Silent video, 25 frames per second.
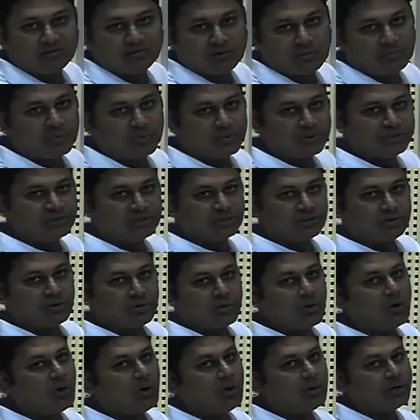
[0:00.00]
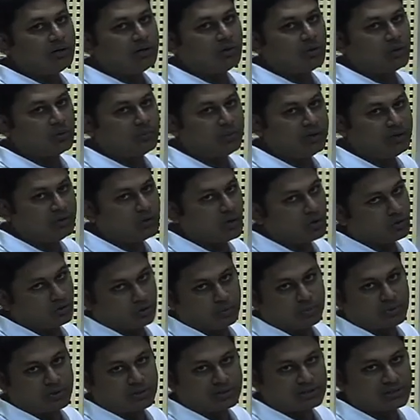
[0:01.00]
operation or a normal dot
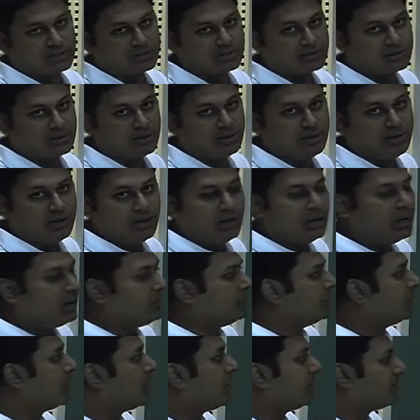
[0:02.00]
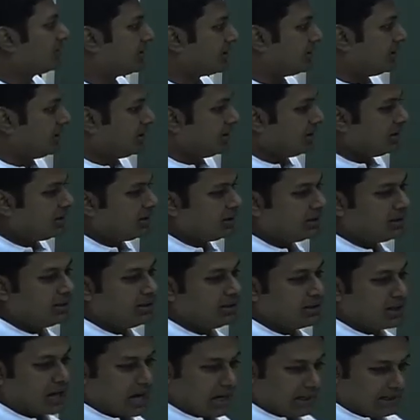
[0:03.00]
operation, because
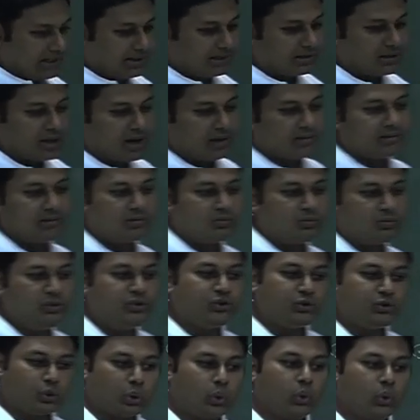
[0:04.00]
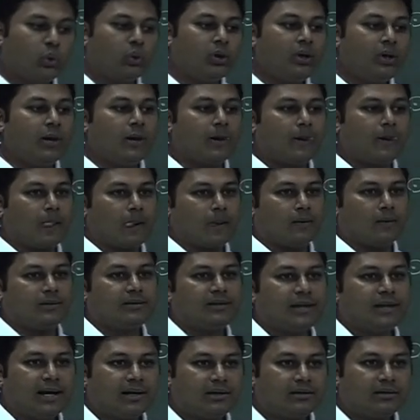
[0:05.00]
in earlier classes we show
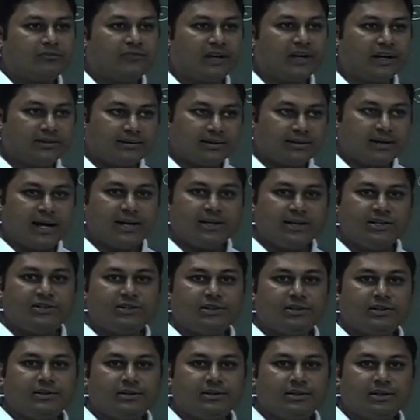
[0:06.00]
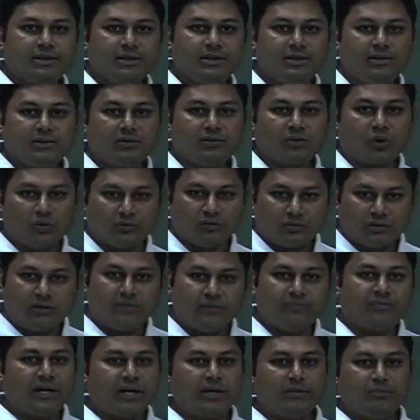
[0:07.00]
that vector addition is also
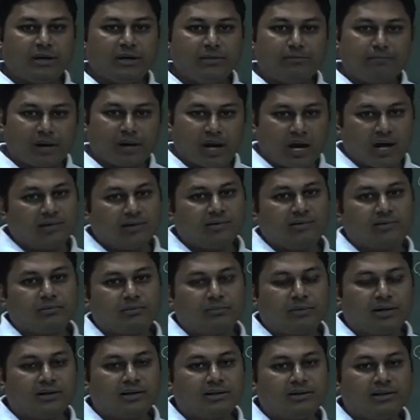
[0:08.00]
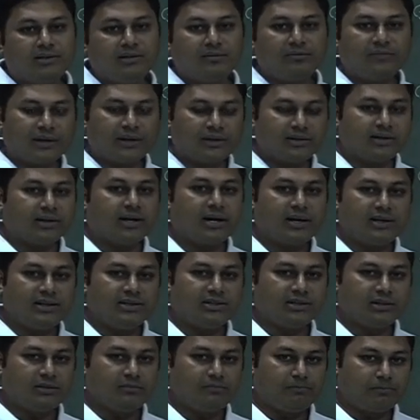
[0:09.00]
defined by plus, but this vector
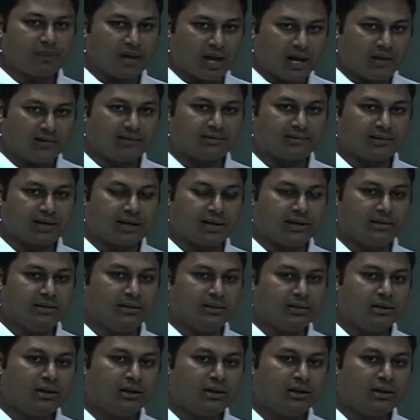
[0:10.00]
addition plus sign